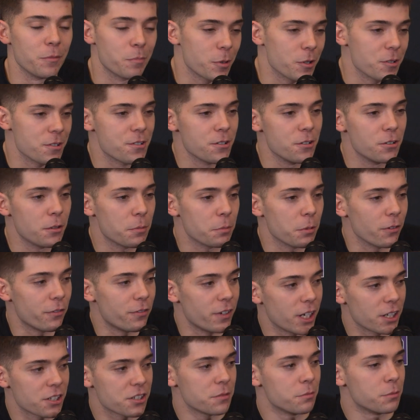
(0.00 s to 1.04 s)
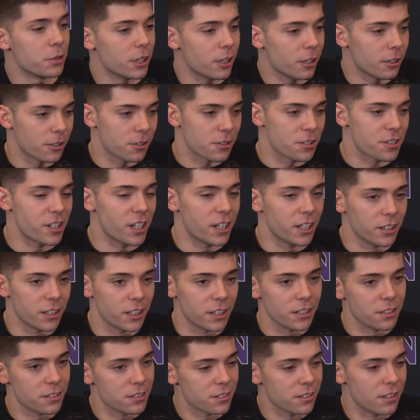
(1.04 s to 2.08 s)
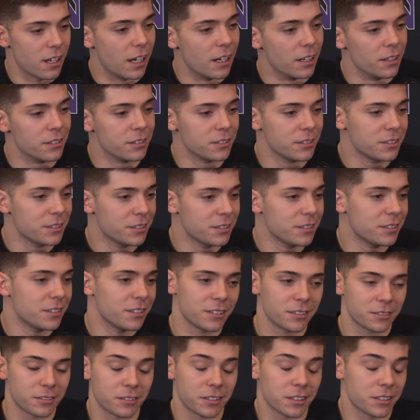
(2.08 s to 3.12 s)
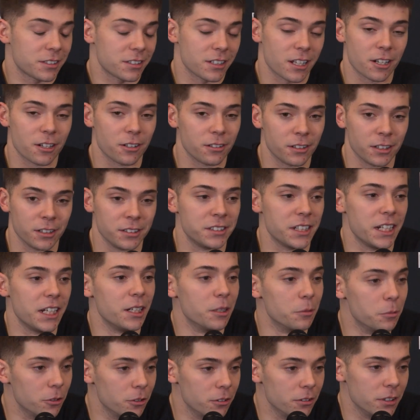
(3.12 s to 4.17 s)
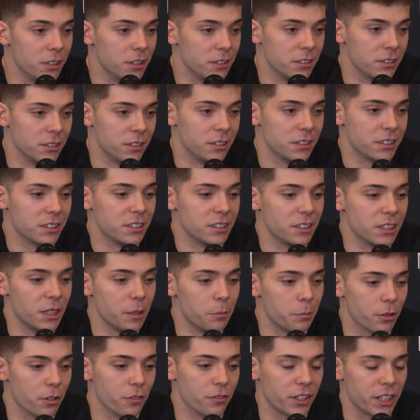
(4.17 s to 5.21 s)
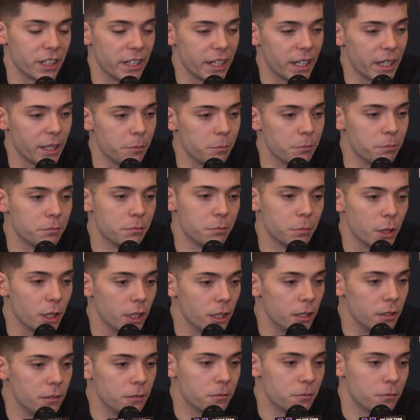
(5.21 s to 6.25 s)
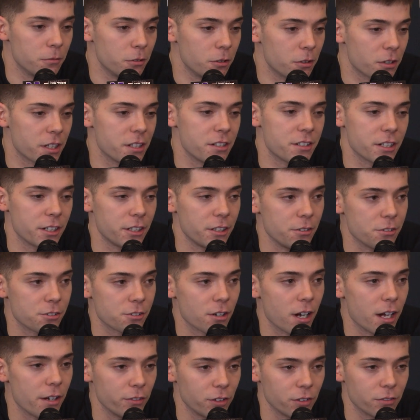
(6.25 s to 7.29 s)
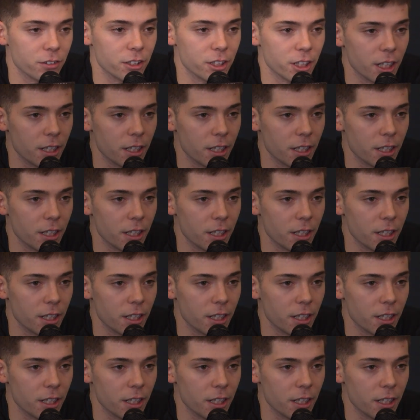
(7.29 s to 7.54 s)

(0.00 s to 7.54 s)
in pursuit of perfection, but understand that it's not it's not attainable. It's this is an imperfect game, but we'll continue striving for